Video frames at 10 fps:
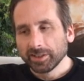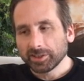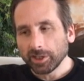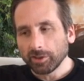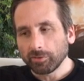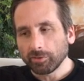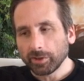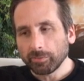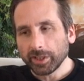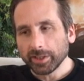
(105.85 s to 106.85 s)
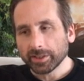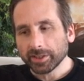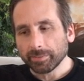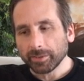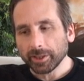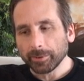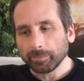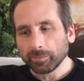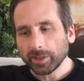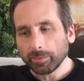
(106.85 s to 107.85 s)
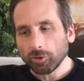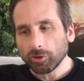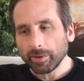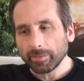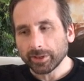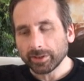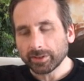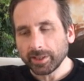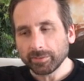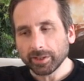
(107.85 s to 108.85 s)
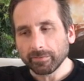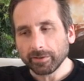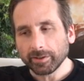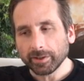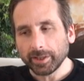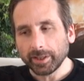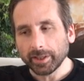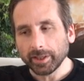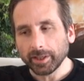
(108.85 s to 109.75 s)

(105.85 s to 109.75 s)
So that we did the programming team did a very